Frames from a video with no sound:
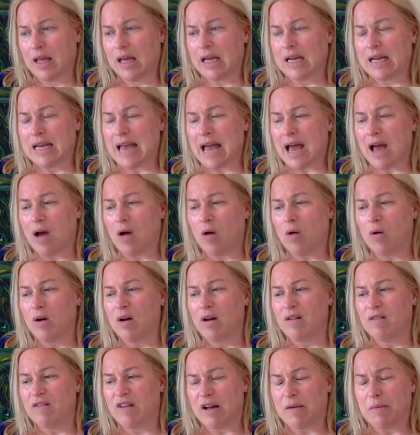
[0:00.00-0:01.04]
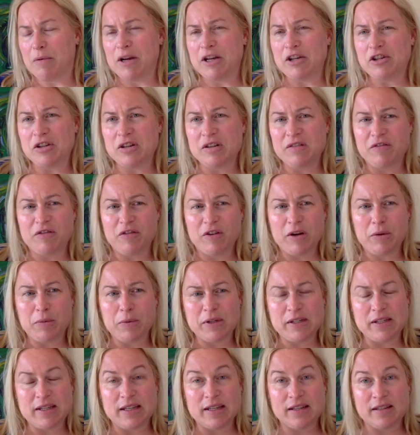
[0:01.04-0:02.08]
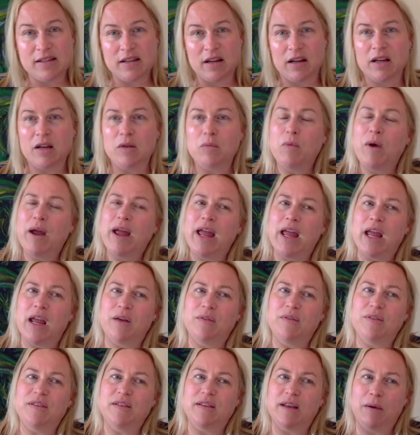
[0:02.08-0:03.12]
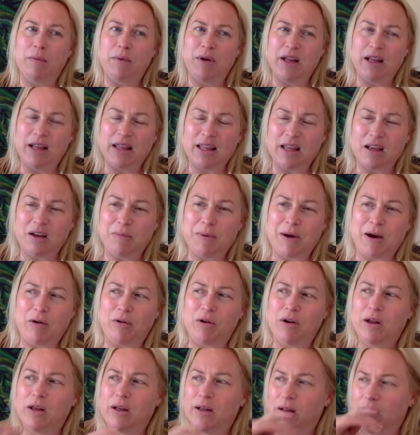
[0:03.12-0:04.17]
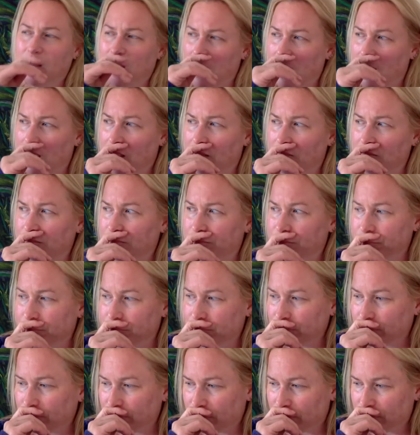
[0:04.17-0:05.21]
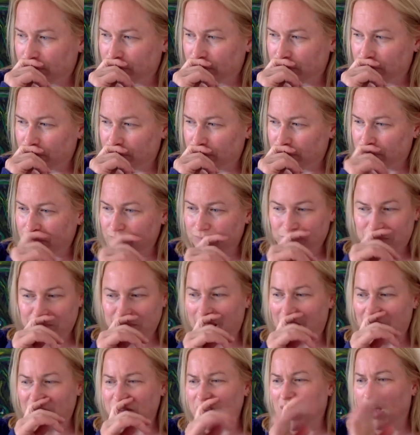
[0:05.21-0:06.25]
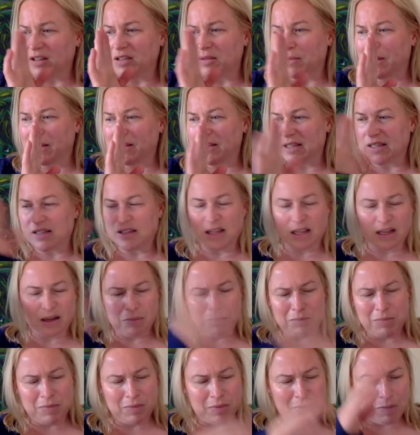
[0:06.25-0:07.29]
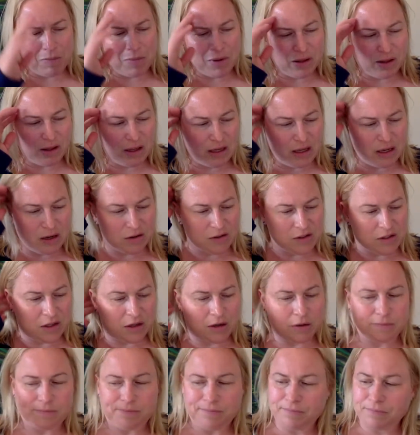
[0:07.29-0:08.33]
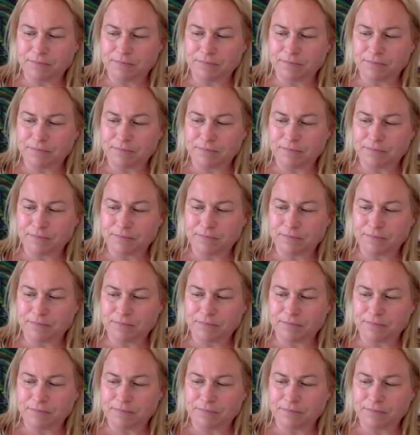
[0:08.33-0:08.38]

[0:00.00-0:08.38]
Now, vibration and frequency is done in waves. I want you to think about, I've talked about this like a million years ago.